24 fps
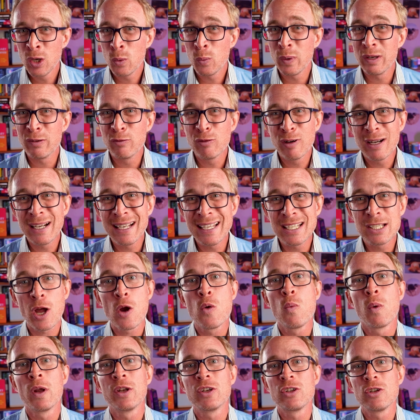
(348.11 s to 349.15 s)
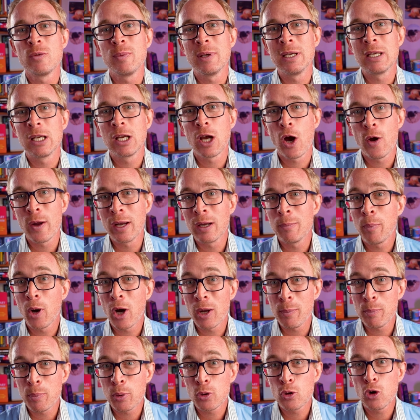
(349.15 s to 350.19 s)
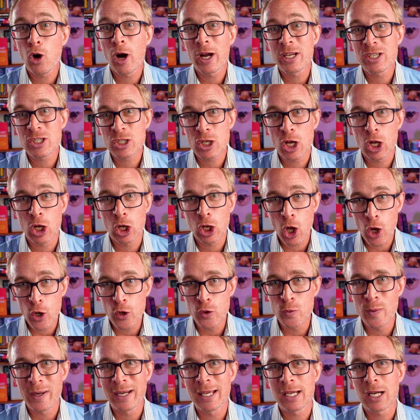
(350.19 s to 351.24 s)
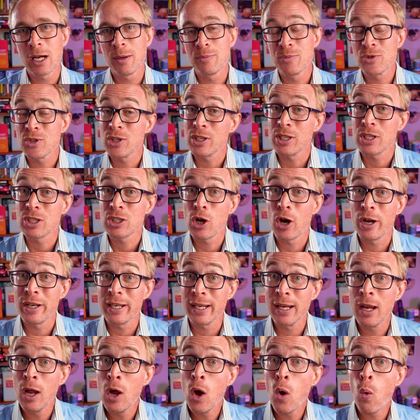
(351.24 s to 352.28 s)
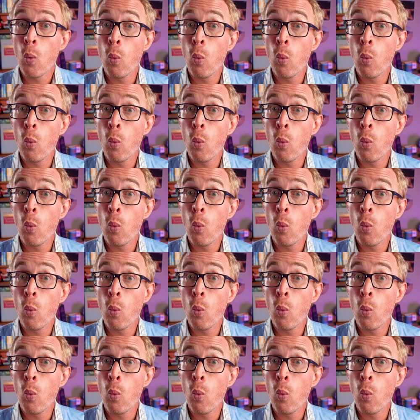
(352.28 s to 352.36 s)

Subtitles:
We really don't want to be going by price alone when it comes to deciding